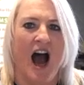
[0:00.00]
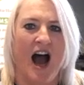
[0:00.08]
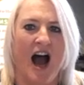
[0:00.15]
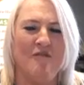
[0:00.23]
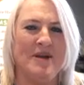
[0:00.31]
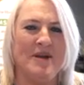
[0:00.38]

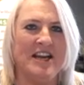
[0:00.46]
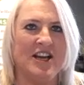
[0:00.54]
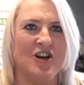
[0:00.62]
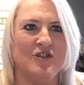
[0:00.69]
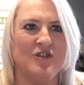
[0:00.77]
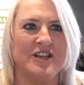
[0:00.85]
I've been
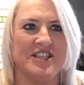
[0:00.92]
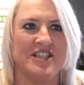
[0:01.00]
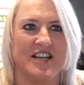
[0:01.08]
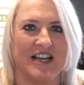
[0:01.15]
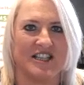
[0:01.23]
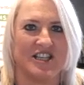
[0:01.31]
encouraged
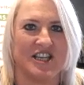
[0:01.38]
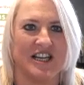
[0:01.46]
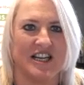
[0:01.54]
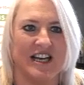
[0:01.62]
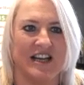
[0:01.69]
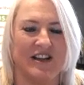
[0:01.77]

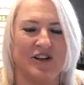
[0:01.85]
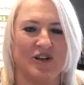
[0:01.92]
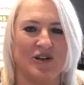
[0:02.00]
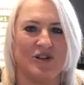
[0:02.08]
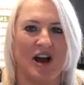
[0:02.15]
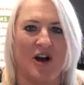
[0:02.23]
actually
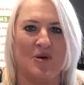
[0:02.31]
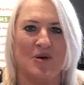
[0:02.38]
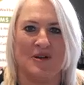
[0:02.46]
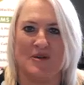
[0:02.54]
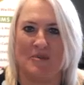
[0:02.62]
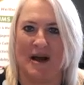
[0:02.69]
through the
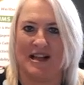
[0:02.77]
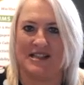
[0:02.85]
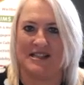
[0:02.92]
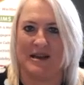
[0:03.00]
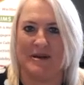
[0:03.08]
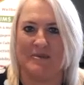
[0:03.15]
whole of the
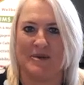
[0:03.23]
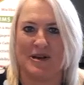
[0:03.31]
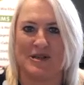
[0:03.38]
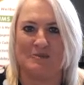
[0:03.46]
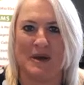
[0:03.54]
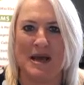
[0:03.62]
pandemic,
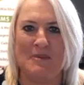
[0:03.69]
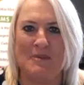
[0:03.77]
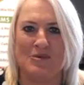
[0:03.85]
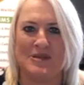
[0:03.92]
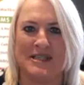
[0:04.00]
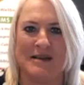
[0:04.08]
because
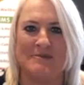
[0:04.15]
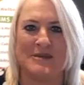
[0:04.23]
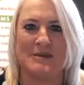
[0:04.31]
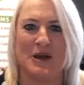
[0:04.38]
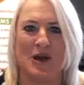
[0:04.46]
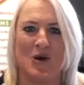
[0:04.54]
people seem
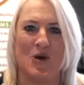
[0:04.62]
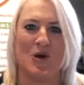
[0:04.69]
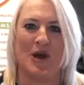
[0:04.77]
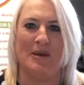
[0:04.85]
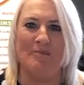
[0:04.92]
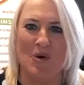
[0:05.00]
to be
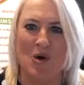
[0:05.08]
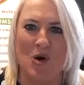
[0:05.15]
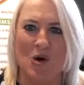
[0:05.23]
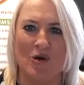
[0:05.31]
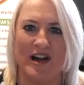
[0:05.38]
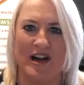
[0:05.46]
cooking
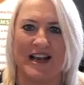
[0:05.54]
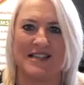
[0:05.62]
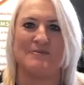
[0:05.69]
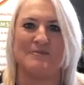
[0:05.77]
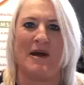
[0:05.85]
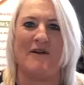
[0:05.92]
more and
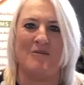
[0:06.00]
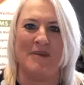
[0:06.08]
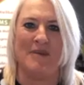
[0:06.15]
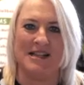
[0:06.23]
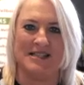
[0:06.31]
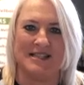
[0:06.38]

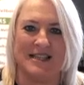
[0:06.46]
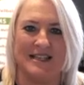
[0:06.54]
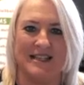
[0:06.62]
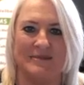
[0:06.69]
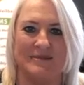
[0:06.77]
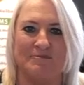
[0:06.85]
experimenting
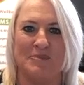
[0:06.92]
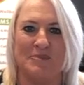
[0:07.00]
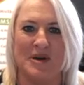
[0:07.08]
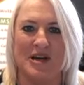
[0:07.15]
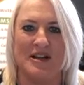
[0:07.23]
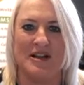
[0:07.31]
and
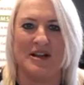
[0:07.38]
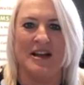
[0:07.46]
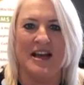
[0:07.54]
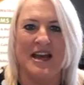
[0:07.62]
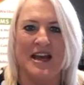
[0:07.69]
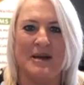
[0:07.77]

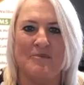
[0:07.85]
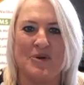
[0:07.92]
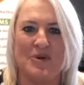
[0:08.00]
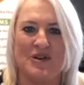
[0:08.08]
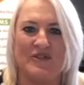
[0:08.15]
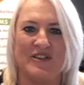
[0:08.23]

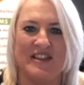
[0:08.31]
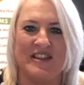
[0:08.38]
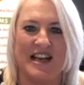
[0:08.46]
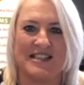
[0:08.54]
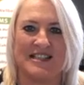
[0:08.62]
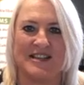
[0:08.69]
improving
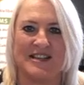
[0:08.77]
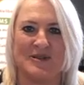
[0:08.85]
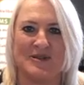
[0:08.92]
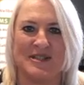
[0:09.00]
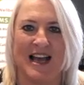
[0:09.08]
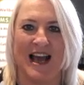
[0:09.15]
their skill
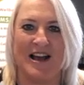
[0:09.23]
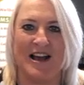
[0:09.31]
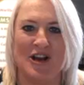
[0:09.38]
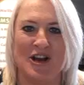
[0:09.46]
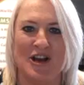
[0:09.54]
set.